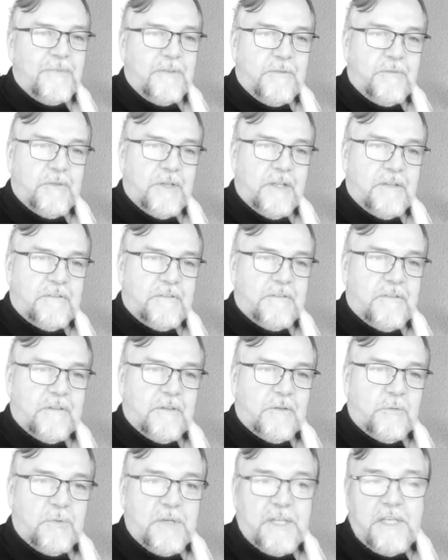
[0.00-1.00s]
So that's
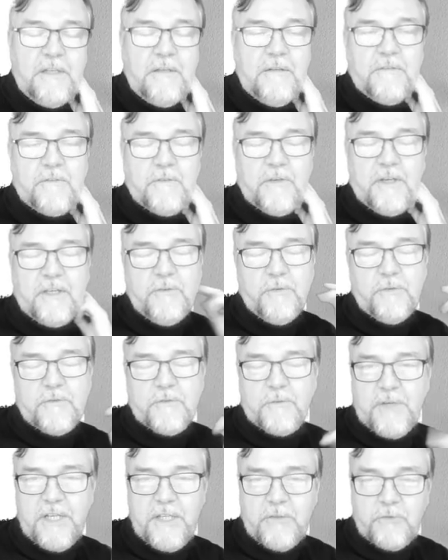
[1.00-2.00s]
green. So I use
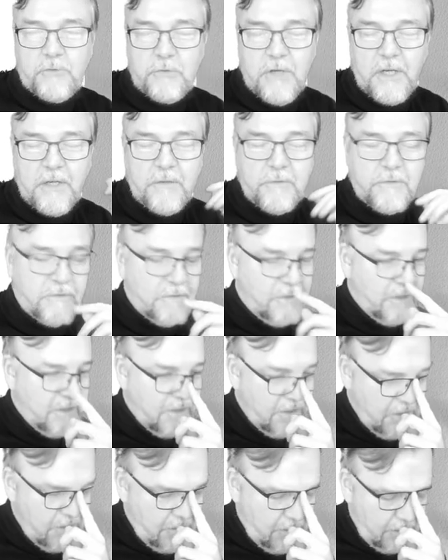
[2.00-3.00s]
green throughout
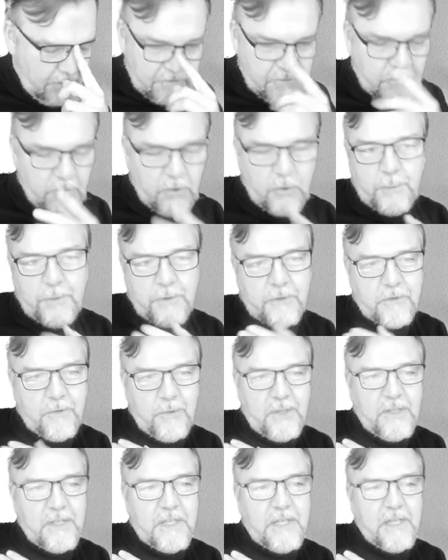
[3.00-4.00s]
this notebook
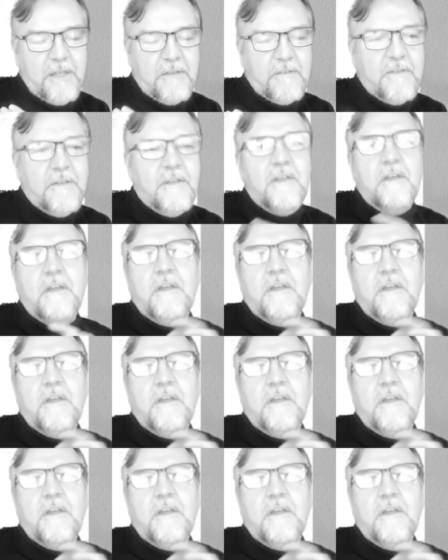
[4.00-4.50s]
to indicate